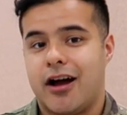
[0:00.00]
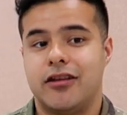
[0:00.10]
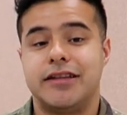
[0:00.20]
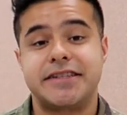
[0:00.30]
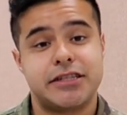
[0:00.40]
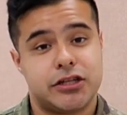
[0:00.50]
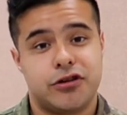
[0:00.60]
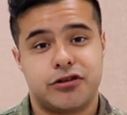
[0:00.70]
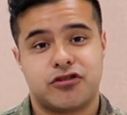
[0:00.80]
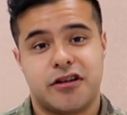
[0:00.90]
Uh, listen to
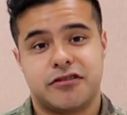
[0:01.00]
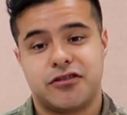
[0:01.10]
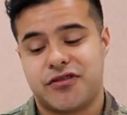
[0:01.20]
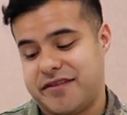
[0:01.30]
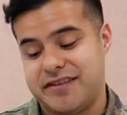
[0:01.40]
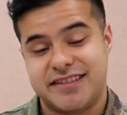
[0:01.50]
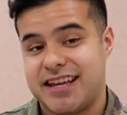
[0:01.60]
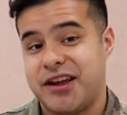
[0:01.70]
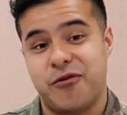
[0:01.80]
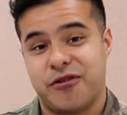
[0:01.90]
your instructors, right? If they
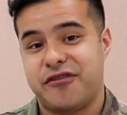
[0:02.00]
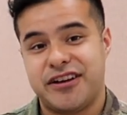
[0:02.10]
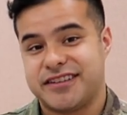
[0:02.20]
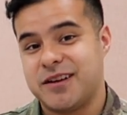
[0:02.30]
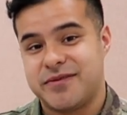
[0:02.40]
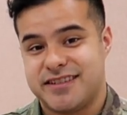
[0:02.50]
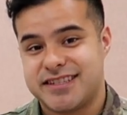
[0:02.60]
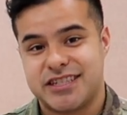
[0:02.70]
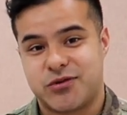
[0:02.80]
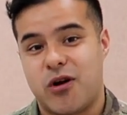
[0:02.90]
say we're fucked up and
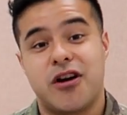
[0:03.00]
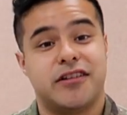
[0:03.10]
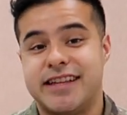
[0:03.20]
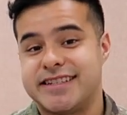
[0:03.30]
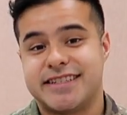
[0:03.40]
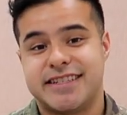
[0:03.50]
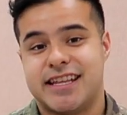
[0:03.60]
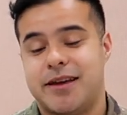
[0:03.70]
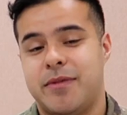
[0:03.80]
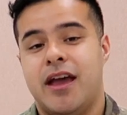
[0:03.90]
this is wrong, listen to
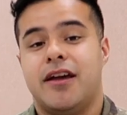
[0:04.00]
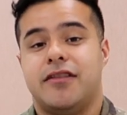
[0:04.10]
them.